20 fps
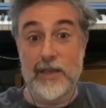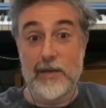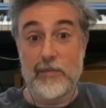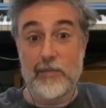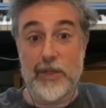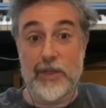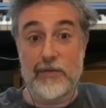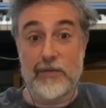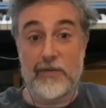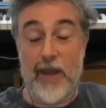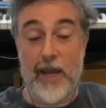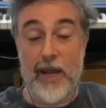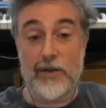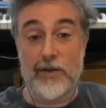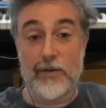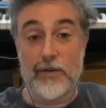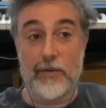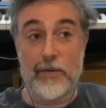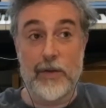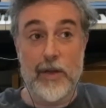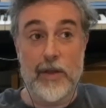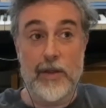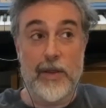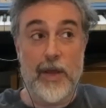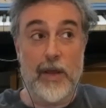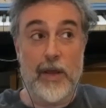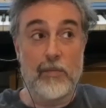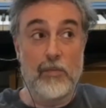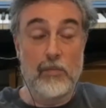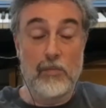but the factor
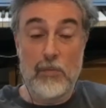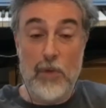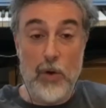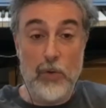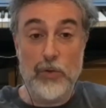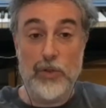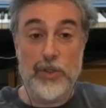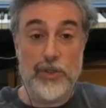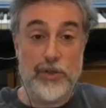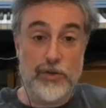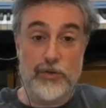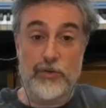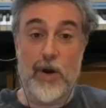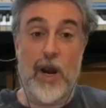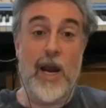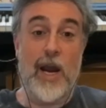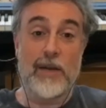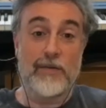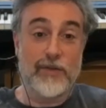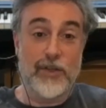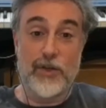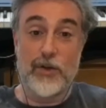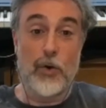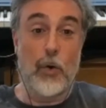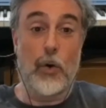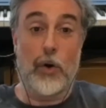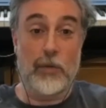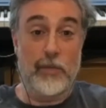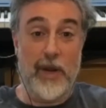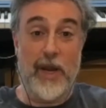that most drives
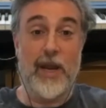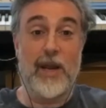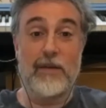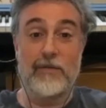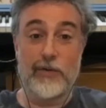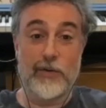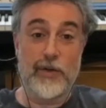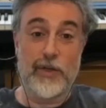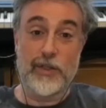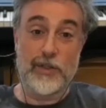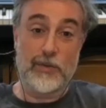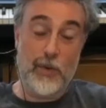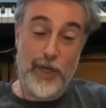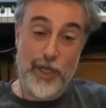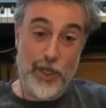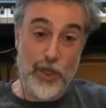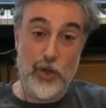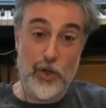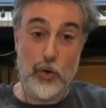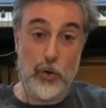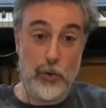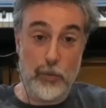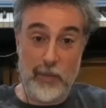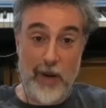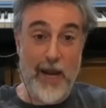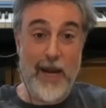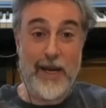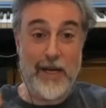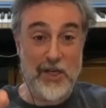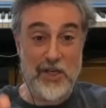your behavior is what you're
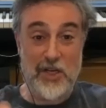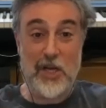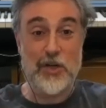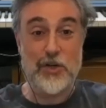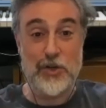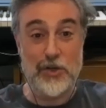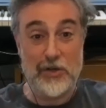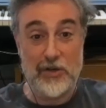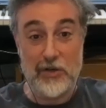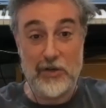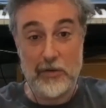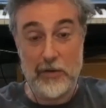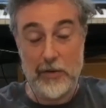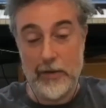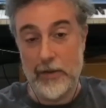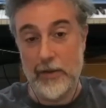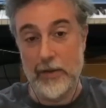paying attention to.